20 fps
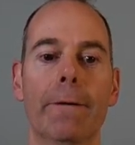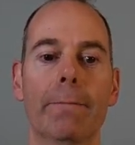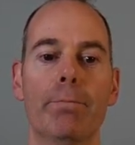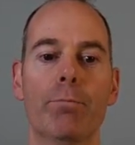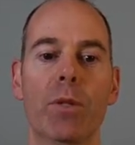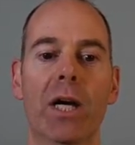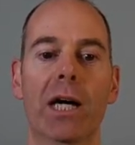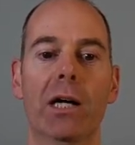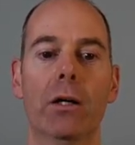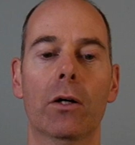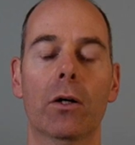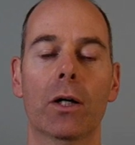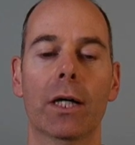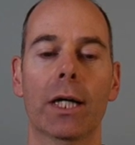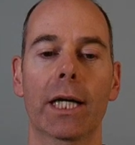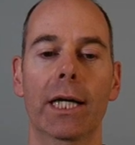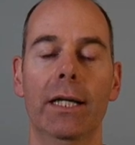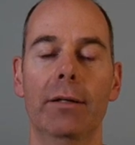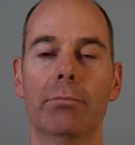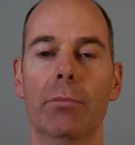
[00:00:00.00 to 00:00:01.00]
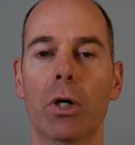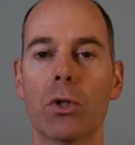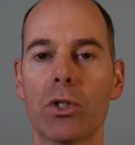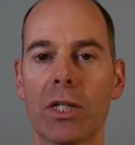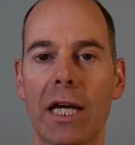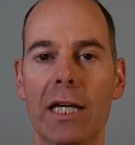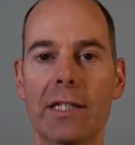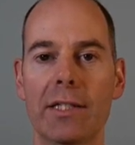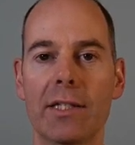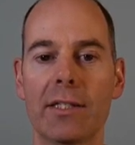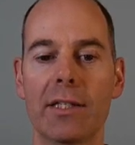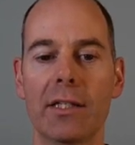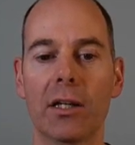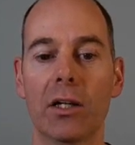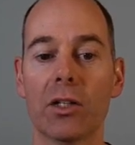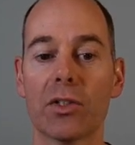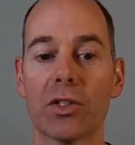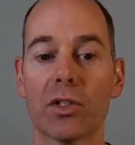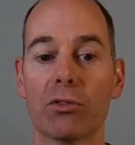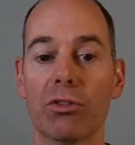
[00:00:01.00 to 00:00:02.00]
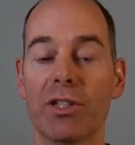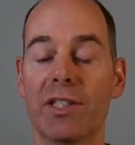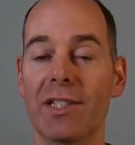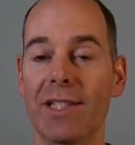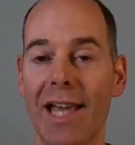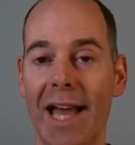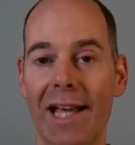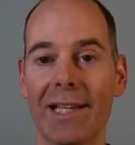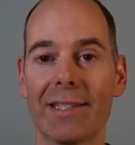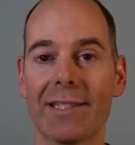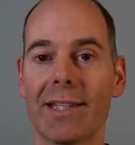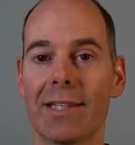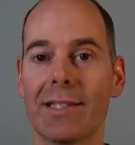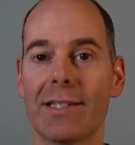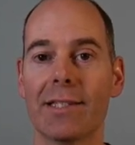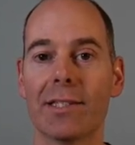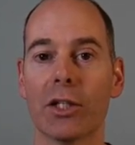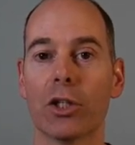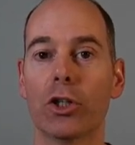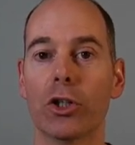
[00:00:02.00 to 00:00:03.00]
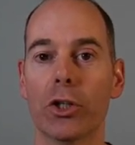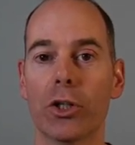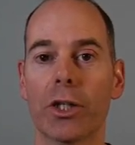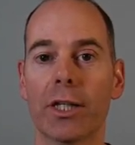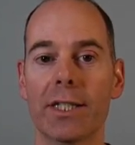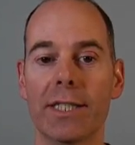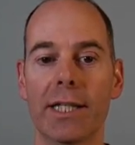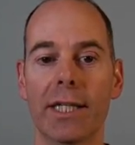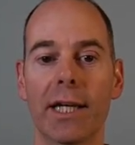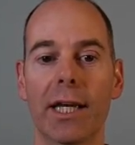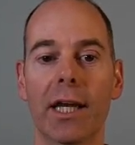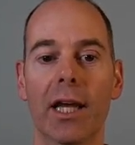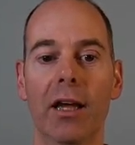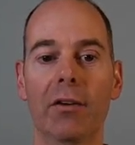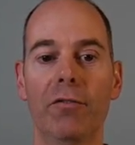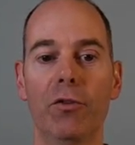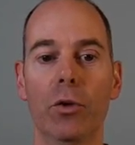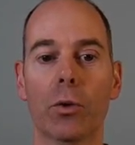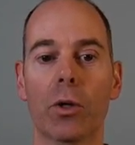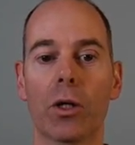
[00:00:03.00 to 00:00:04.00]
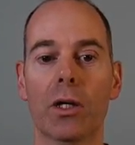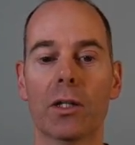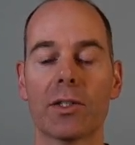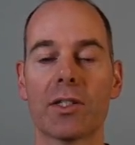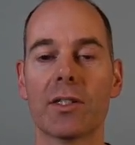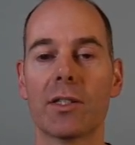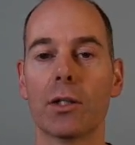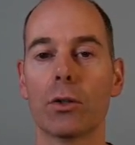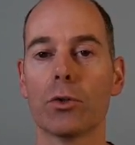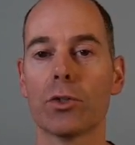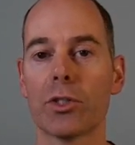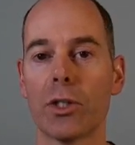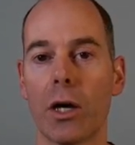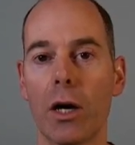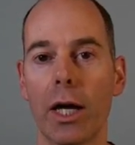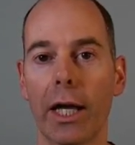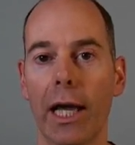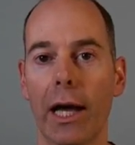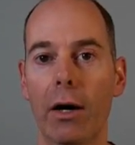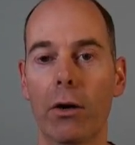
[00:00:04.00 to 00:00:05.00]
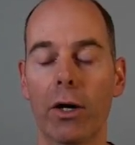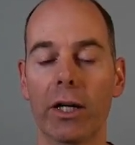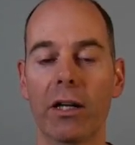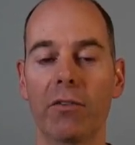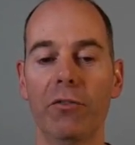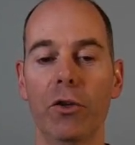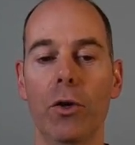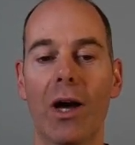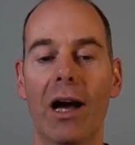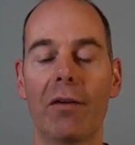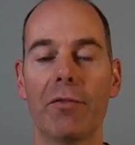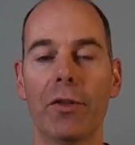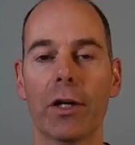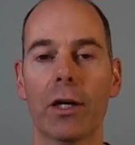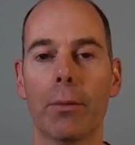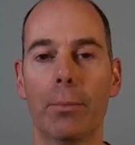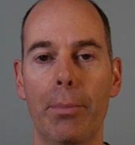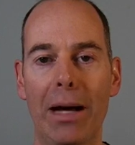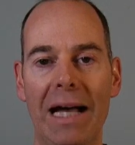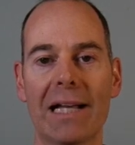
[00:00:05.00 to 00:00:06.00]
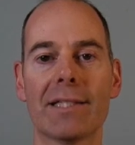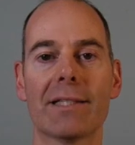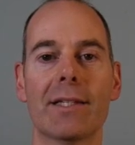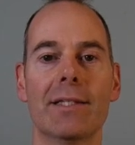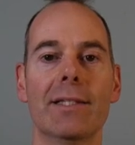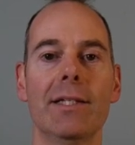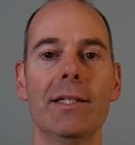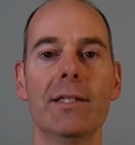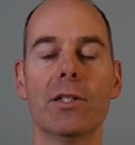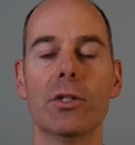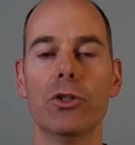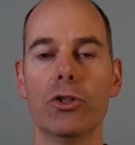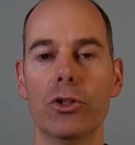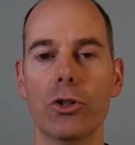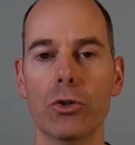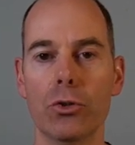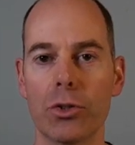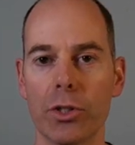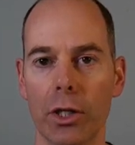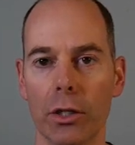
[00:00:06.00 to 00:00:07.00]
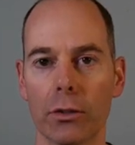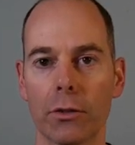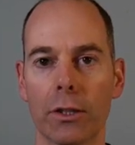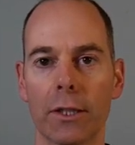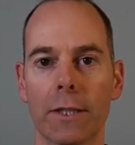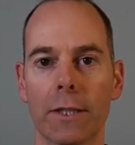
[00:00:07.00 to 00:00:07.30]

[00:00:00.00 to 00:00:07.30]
Now, in most cases, the answer is yes, this is a good idea if you are still starting out and if you have the capacity to do so.